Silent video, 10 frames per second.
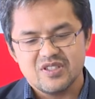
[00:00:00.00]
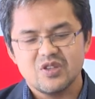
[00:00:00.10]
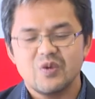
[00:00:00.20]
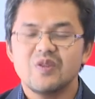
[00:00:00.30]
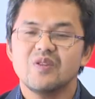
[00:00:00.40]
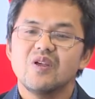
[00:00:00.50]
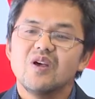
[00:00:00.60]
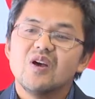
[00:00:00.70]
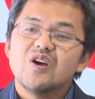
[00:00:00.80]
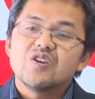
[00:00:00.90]

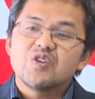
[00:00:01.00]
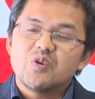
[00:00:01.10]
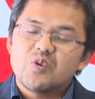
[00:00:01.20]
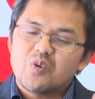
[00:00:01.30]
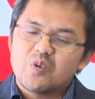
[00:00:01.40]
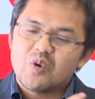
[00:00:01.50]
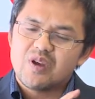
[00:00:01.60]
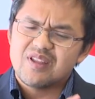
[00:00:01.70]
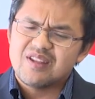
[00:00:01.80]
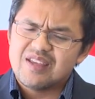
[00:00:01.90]
So
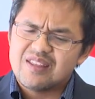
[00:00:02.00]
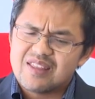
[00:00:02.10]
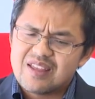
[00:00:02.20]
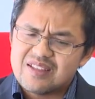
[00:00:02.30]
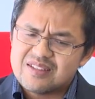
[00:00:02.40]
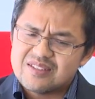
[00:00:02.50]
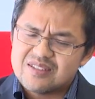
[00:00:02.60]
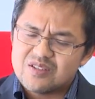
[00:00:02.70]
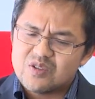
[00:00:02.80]
what you need then is